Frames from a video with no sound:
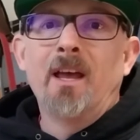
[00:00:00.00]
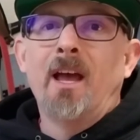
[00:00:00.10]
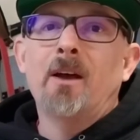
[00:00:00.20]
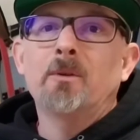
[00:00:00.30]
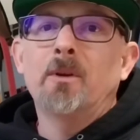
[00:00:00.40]

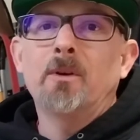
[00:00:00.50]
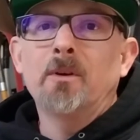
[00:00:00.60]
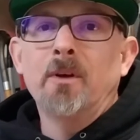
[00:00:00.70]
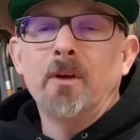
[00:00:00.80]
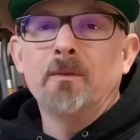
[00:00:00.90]
how
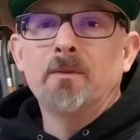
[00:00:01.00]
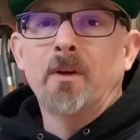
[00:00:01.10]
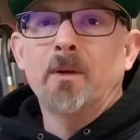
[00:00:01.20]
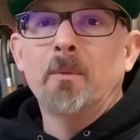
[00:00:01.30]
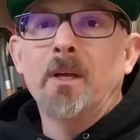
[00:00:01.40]
long of
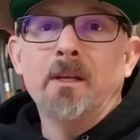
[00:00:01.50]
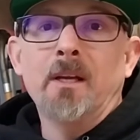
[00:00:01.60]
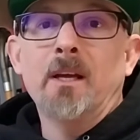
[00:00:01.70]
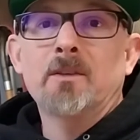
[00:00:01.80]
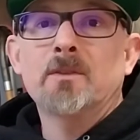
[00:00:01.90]
time I could
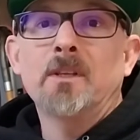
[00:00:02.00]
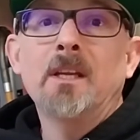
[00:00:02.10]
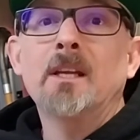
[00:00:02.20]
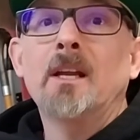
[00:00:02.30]
actually get